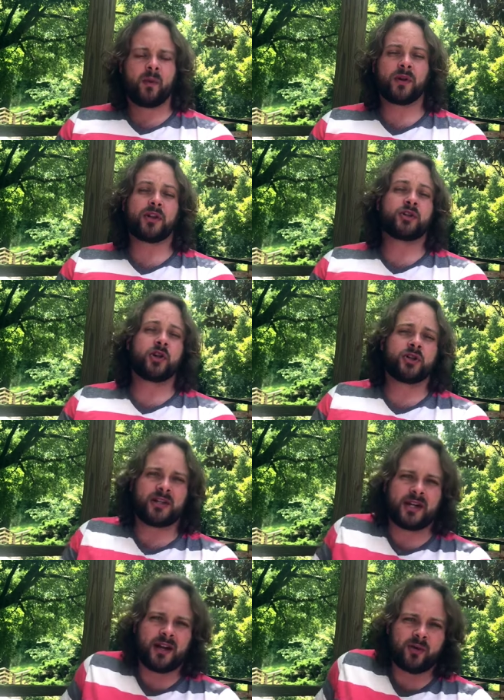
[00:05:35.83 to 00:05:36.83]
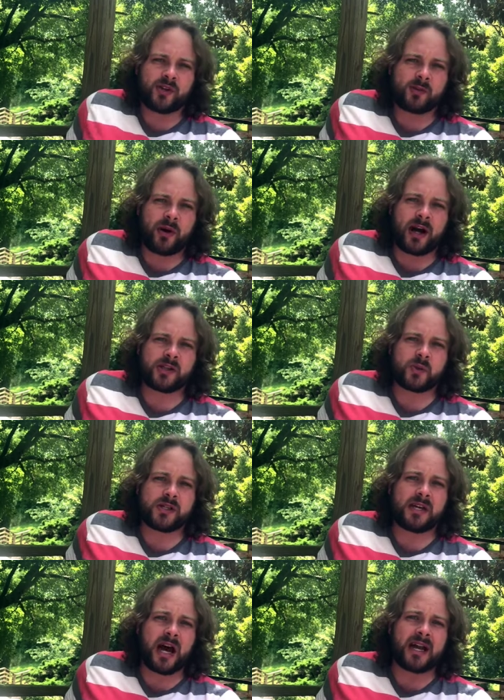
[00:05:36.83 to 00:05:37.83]
What the church did in response
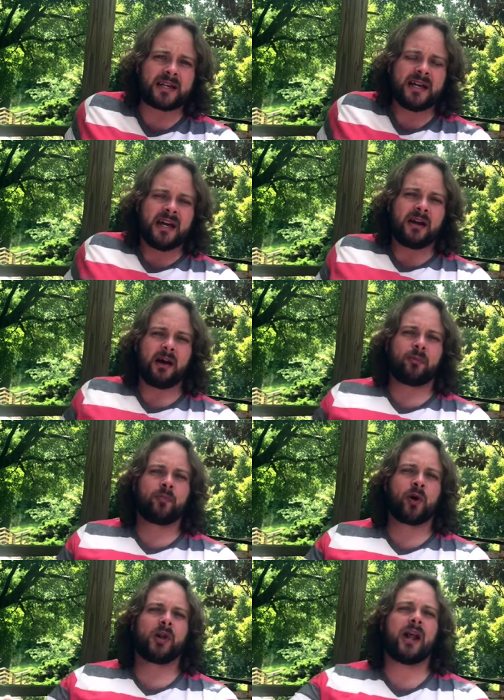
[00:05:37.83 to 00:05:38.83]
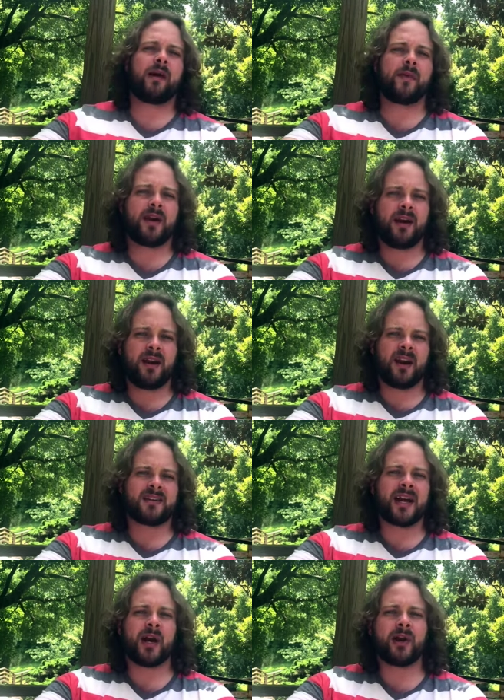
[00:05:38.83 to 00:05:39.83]
was not proclaim they needed to
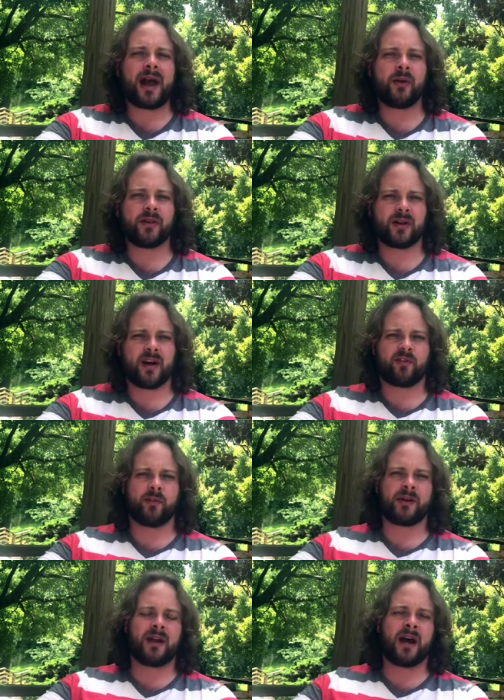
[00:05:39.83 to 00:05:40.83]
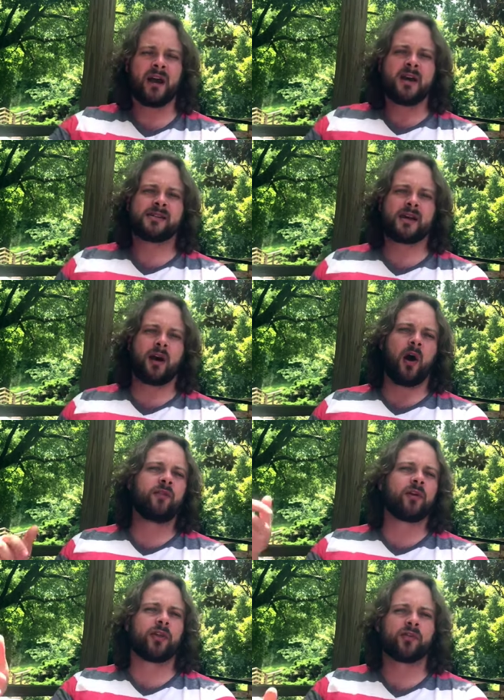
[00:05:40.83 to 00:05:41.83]
tear down the government, not say
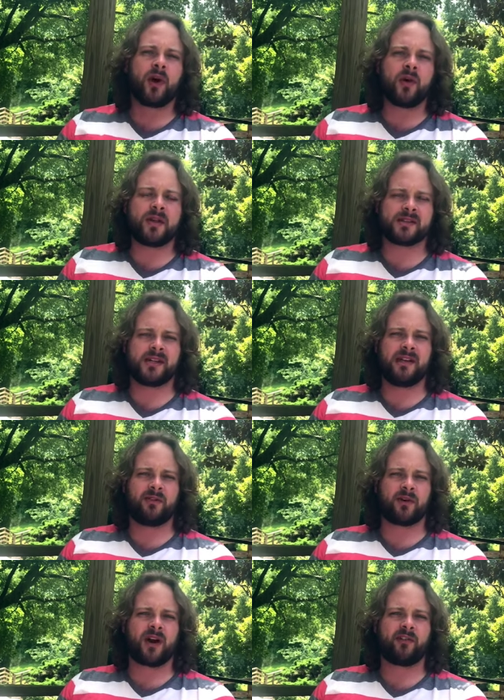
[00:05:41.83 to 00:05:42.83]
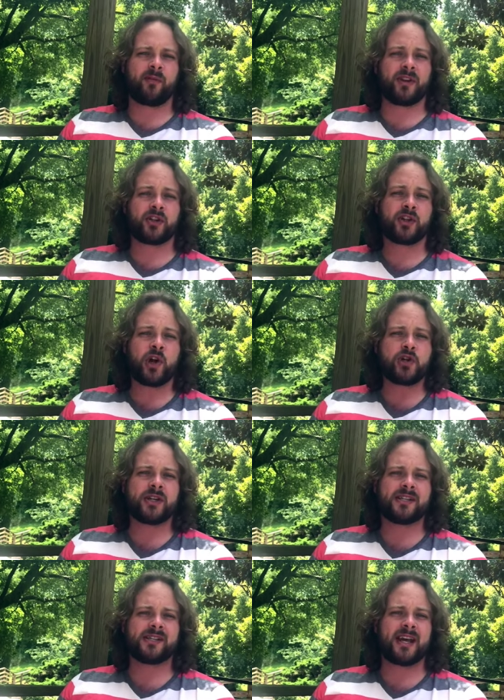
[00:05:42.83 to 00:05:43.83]
overthrow this evil government. The church
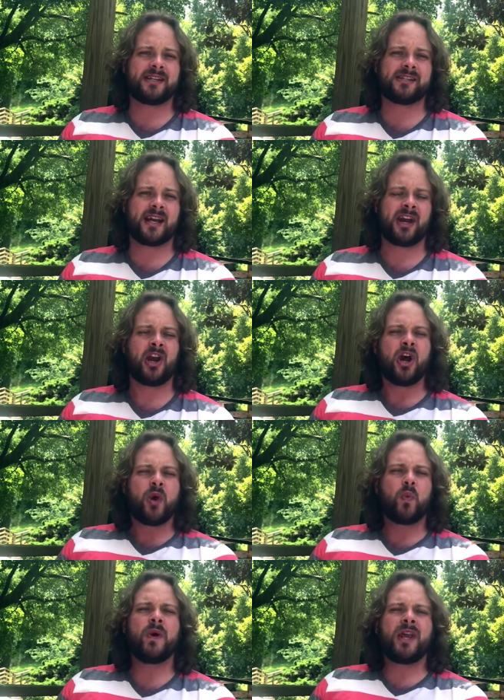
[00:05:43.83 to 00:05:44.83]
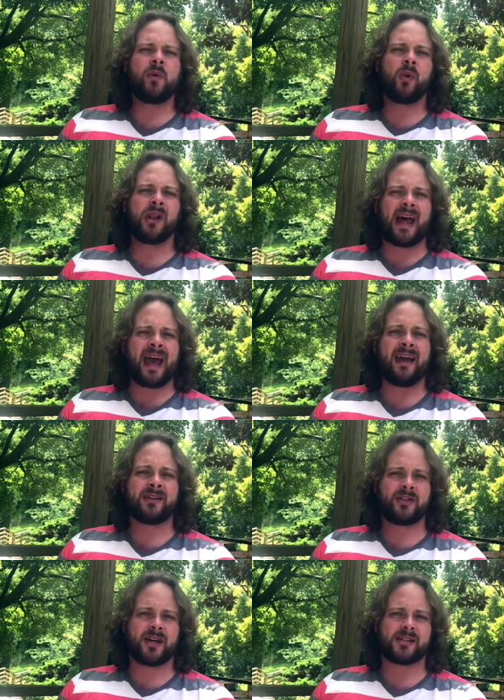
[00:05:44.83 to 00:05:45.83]
instead said, we will
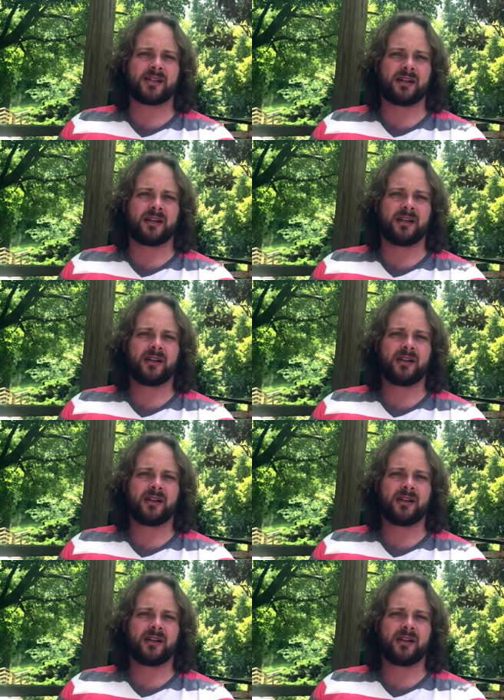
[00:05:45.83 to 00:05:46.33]
act justly,